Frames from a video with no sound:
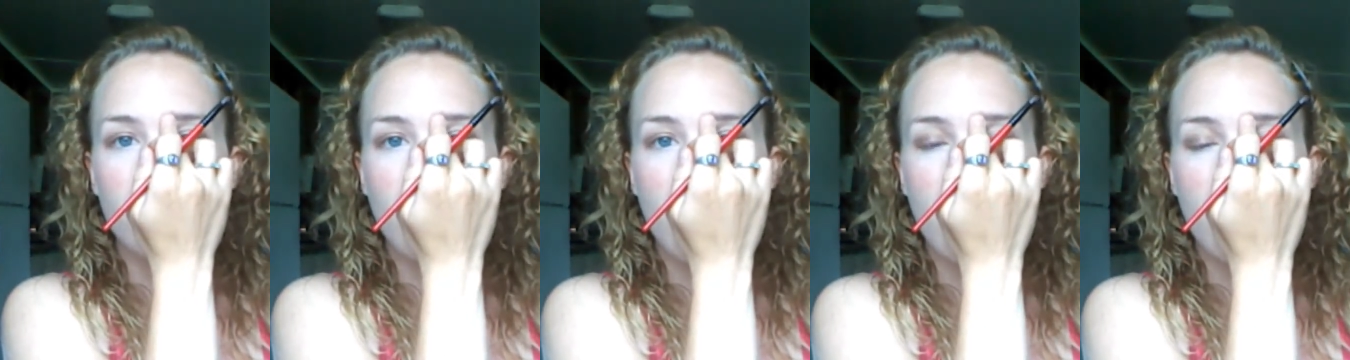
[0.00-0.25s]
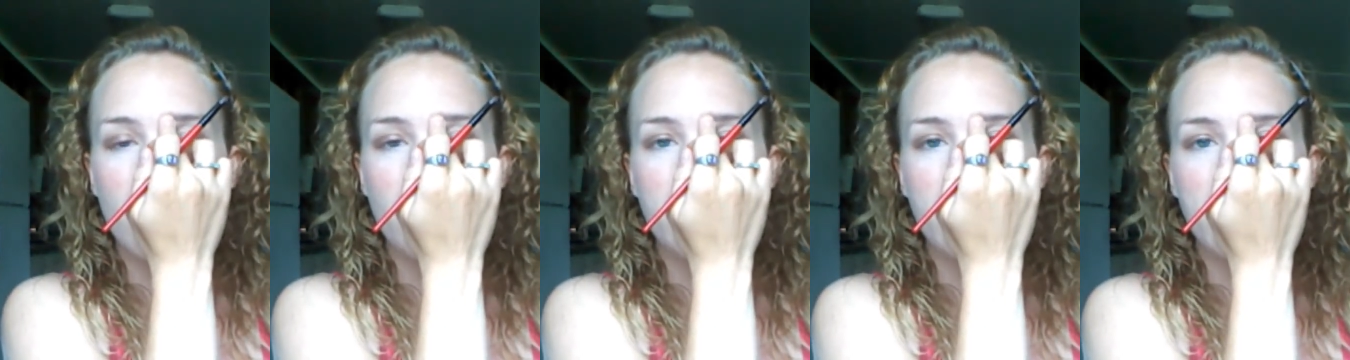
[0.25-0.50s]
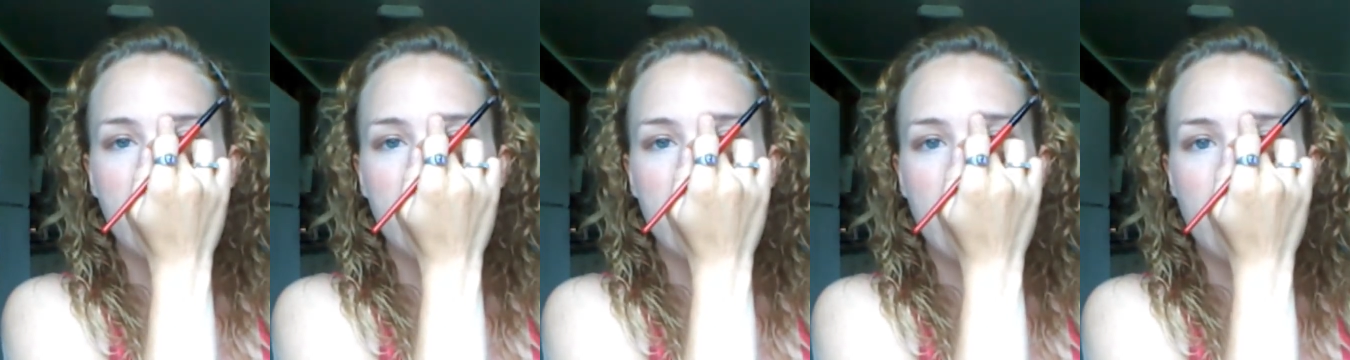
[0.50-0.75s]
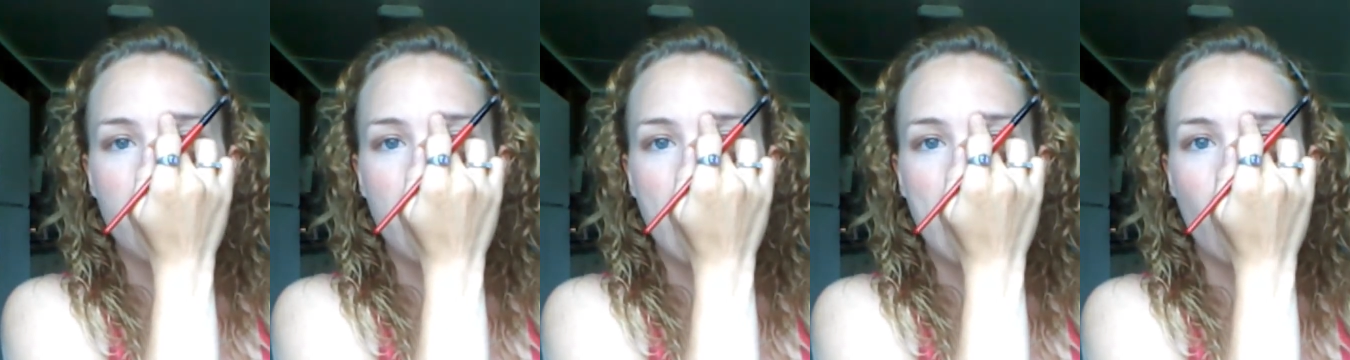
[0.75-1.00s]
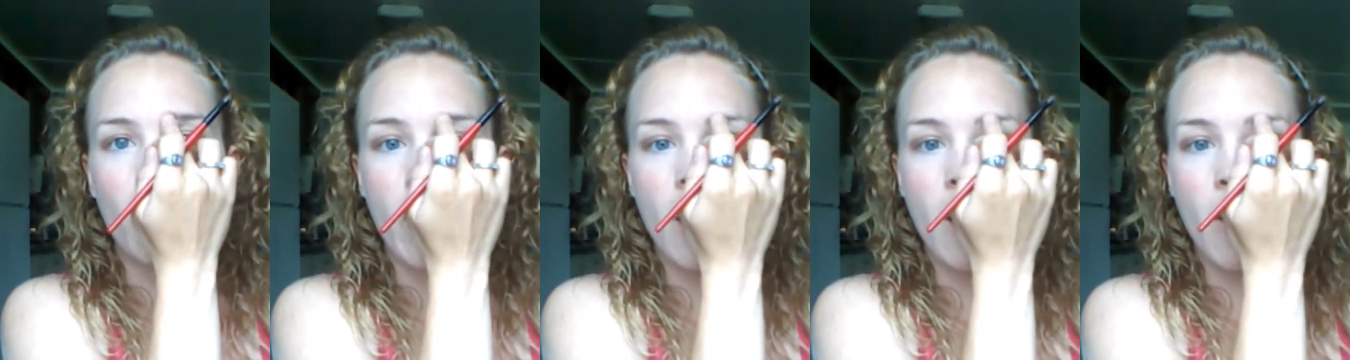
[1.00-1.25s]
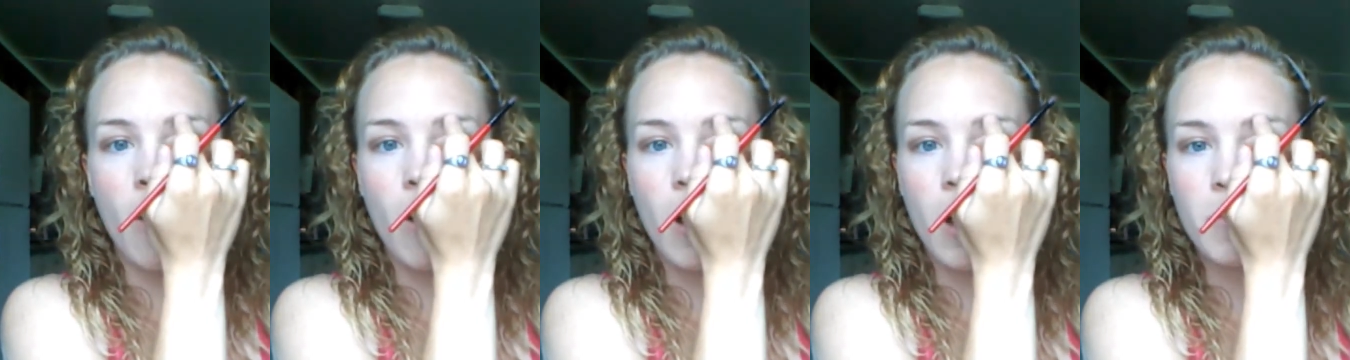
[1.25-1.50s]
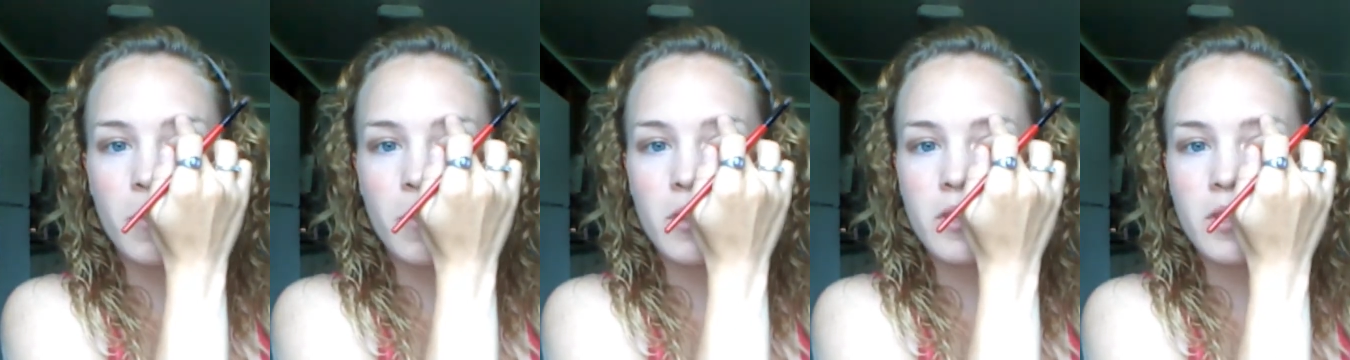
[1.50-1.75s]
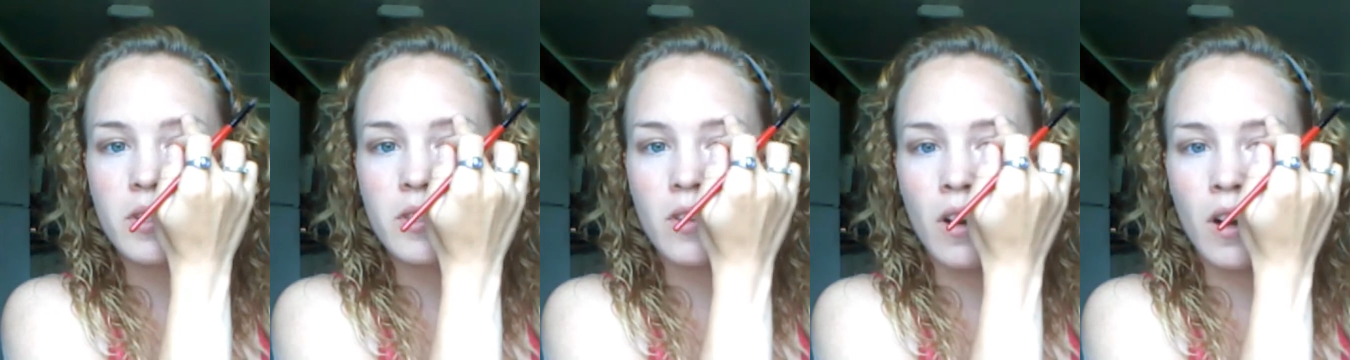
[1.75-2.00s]
beginning of my brow. I'm going to
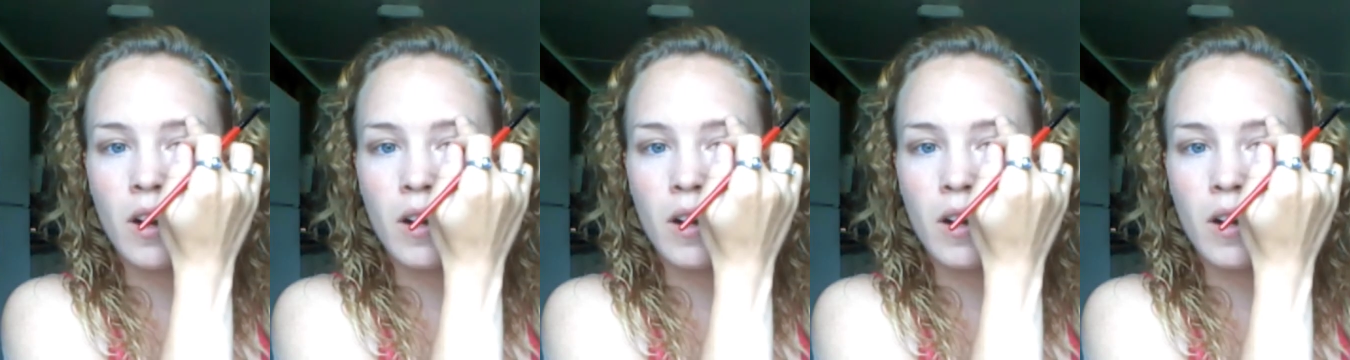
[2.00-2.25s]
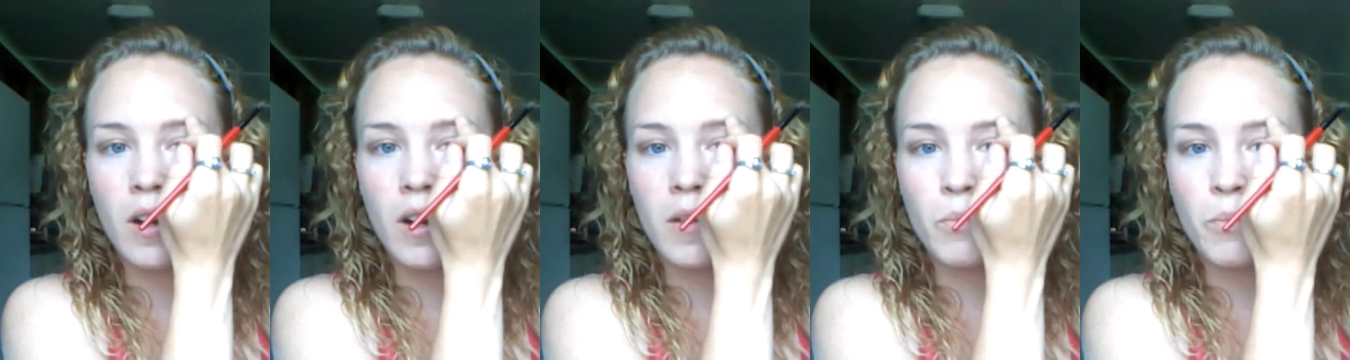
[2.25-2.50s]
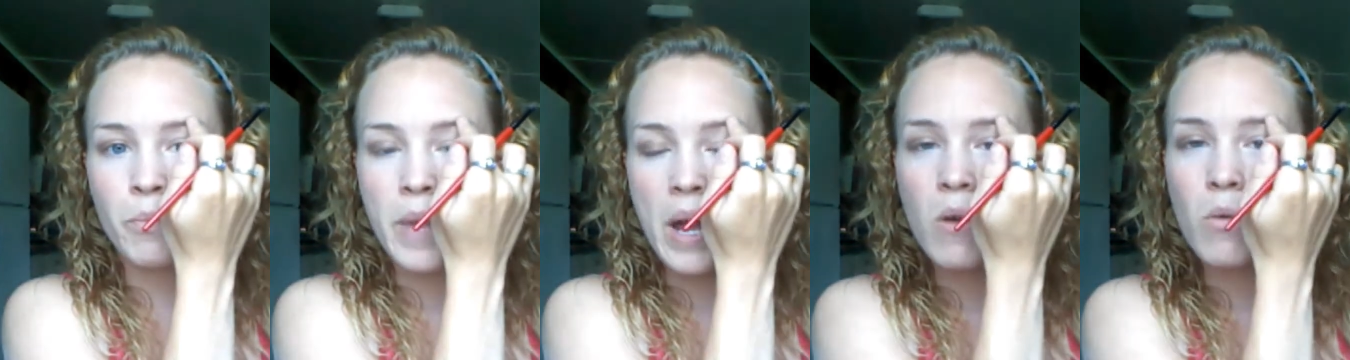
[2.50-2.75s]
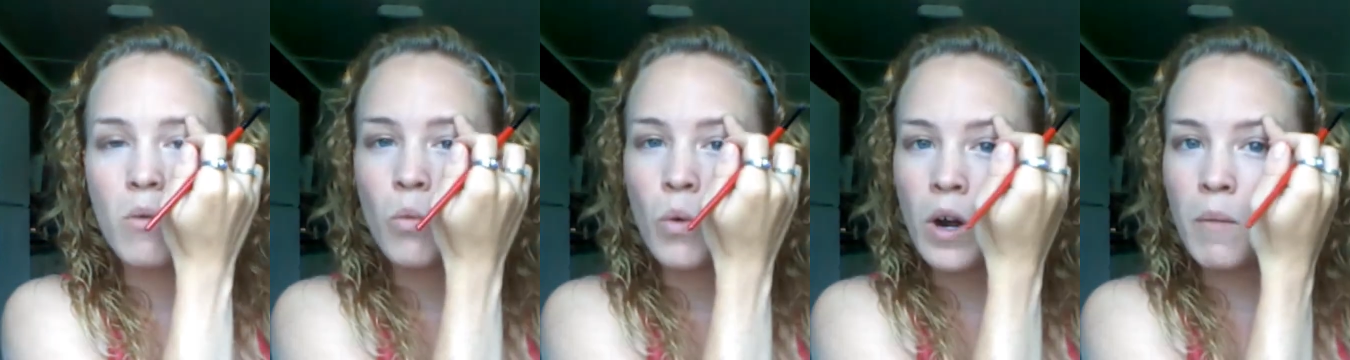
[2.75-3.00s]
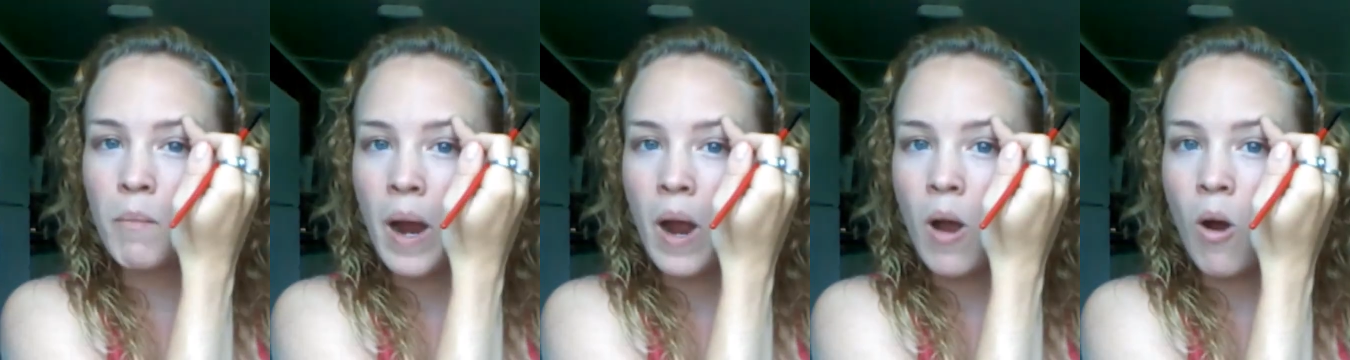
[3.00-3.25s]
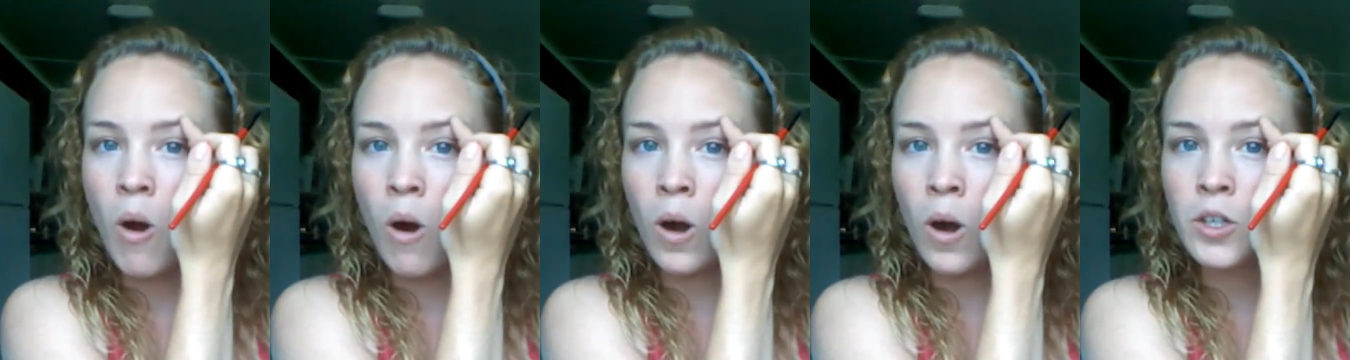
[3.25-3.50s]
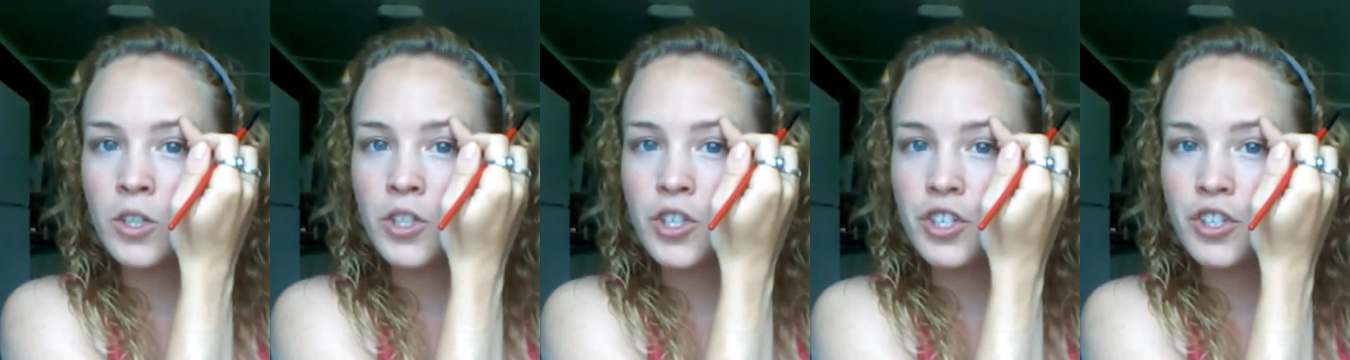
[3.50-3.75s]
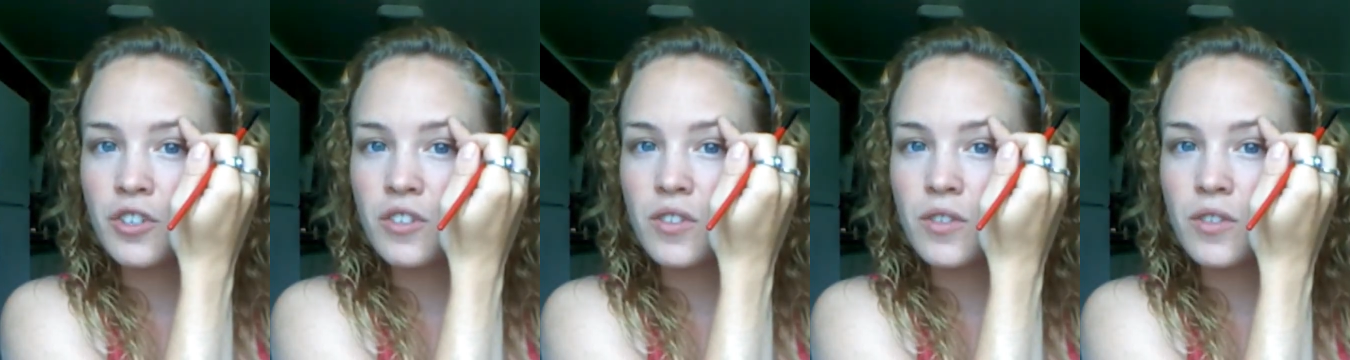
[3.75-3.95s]
start about where my arch